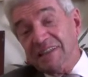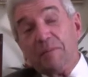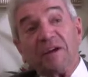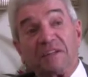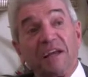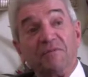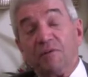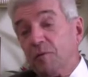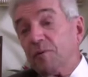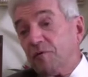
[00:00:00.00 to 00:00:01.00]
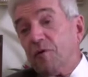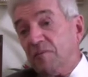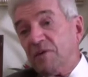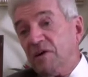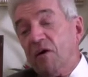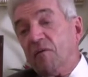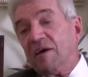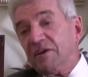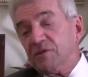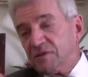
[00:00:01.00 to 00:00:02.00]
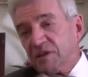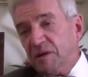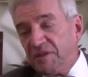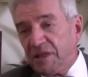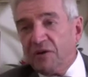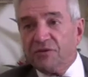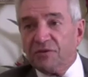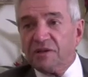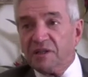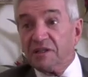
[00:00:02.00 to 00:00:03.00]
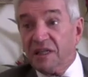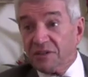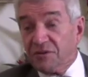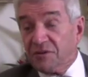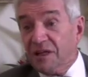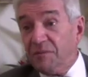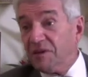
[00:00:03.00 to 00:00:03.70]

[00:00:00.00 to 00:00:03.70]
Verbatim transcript: Yeah, because I've never performed. In all my years of coming down here to the desert,